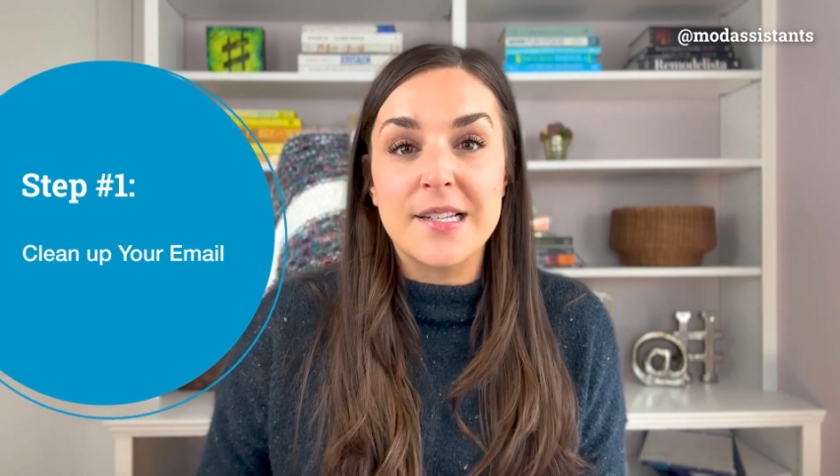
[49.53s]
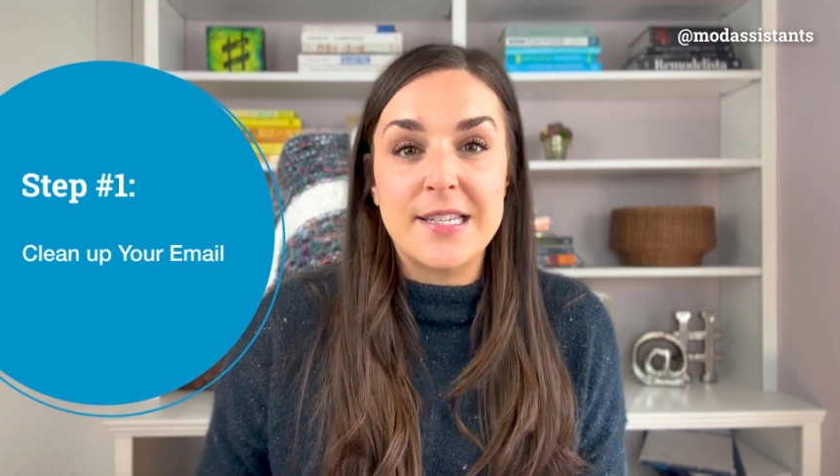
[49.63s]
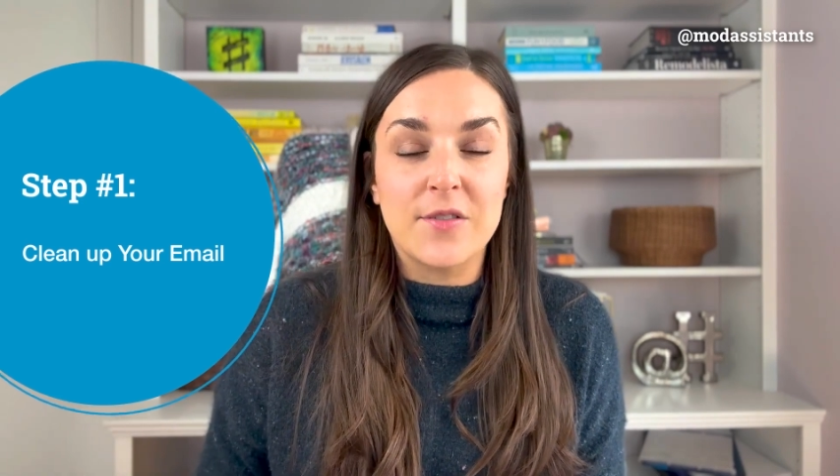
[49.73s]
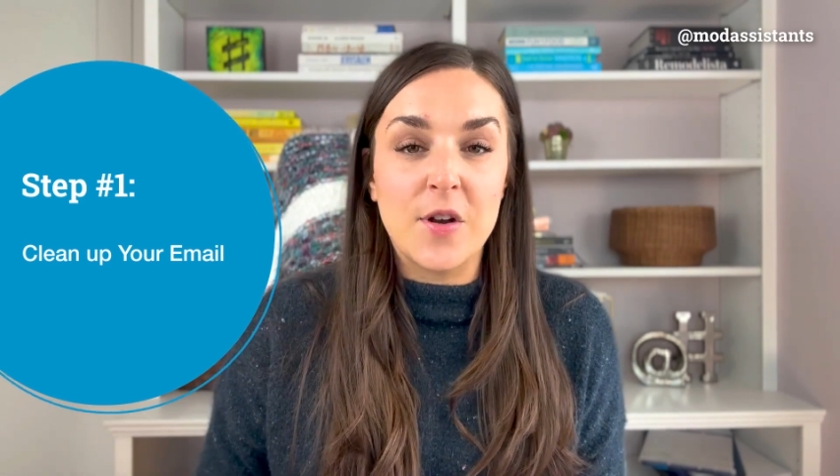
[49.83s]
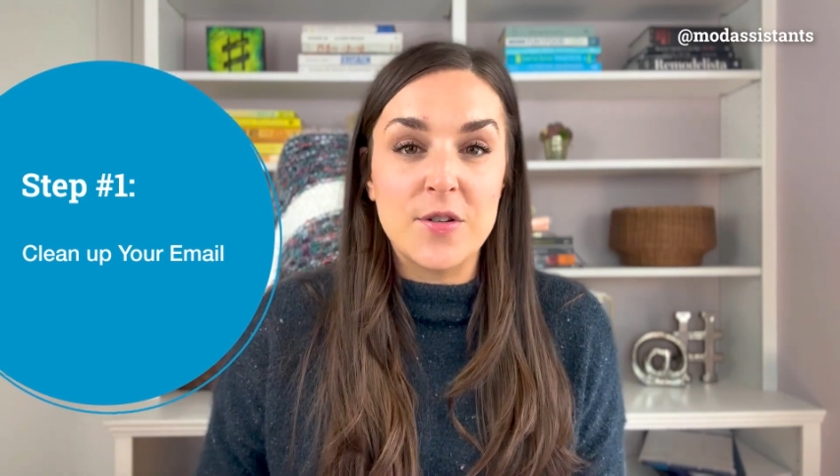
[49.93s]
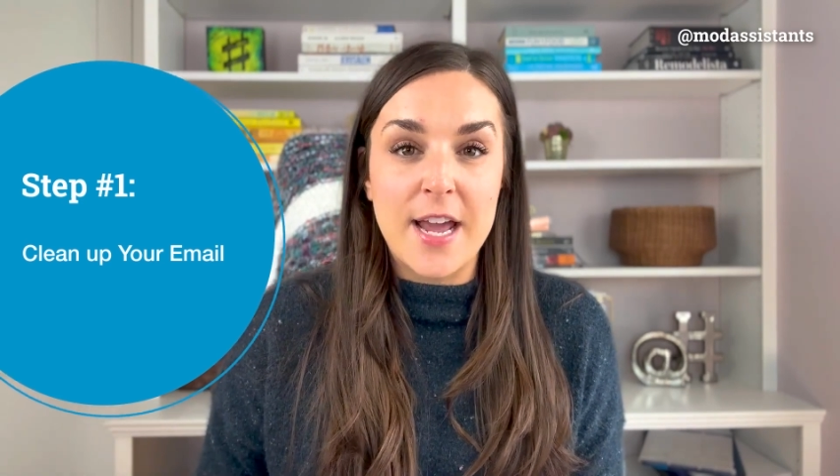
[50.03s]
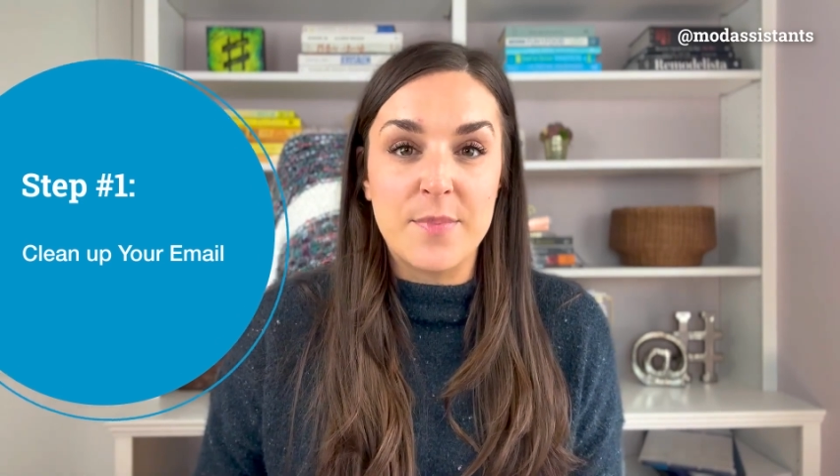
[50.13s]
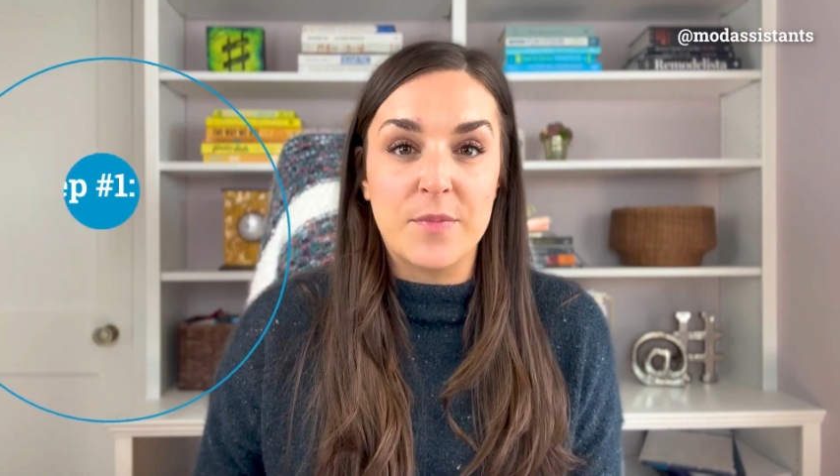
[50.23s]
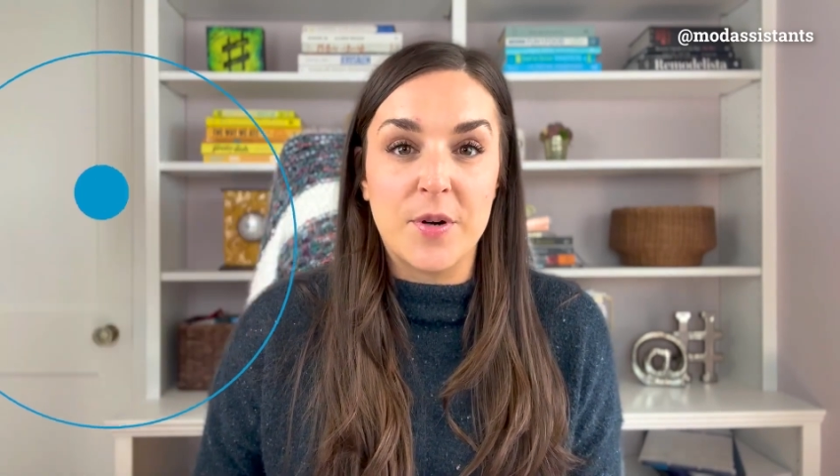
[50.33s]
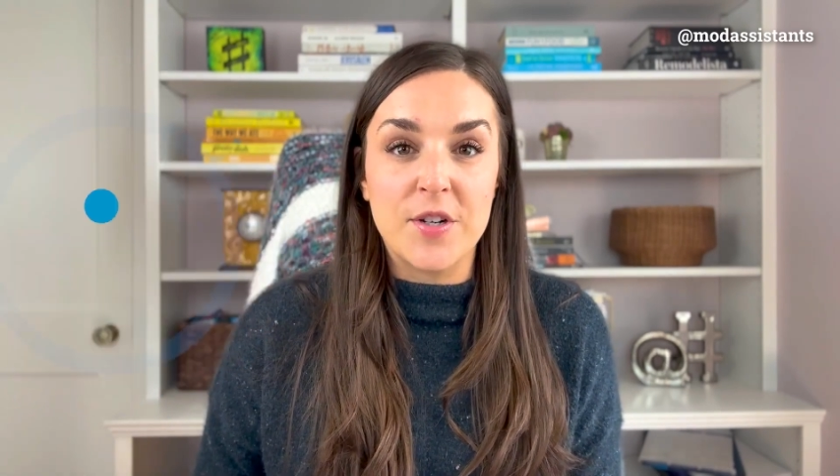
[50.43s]
zero type
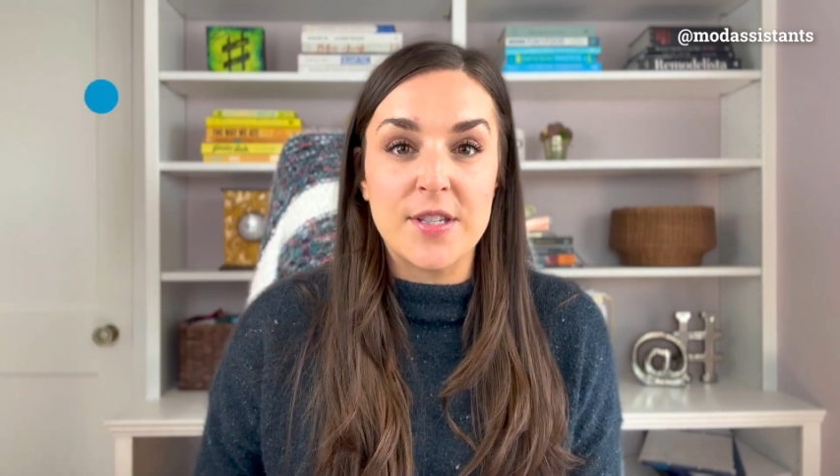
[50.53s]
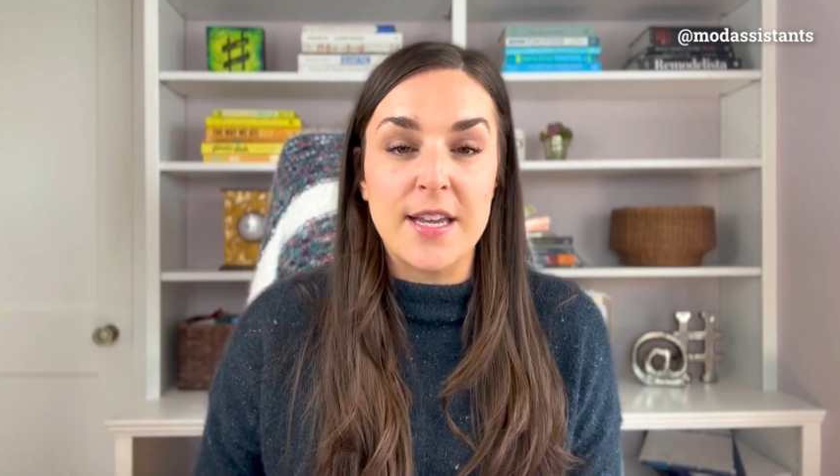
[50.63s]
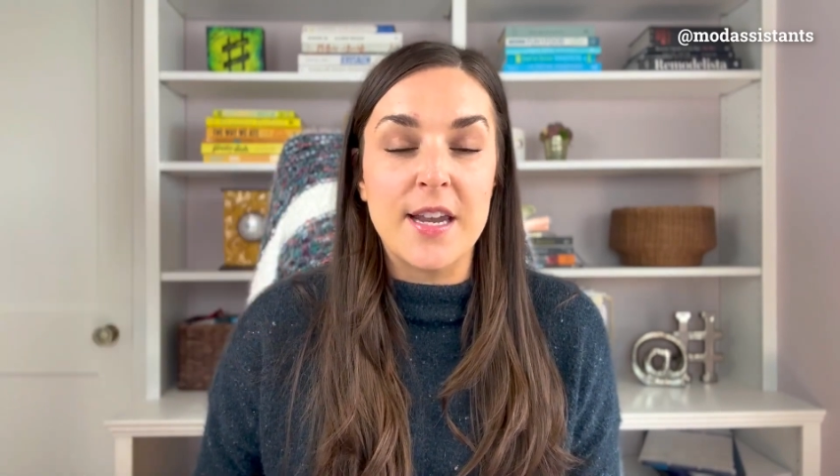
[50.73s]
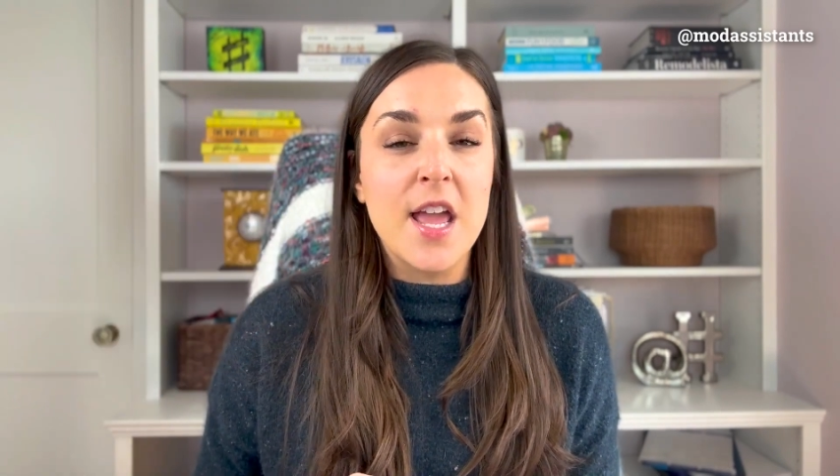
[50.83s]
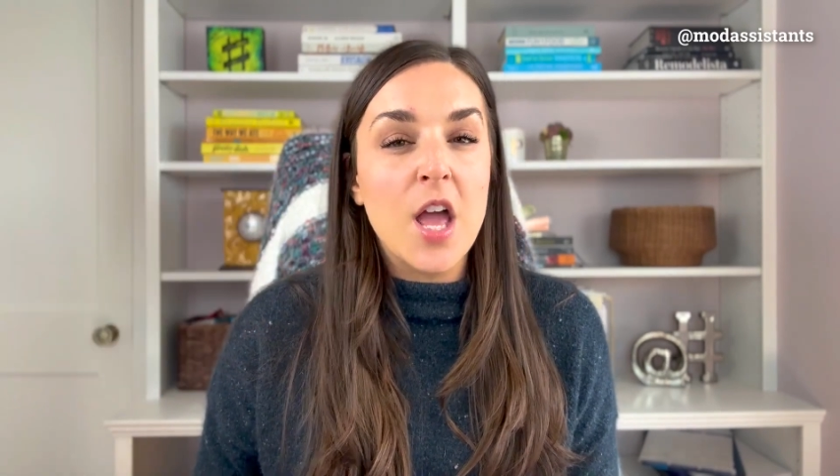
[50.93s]
of person,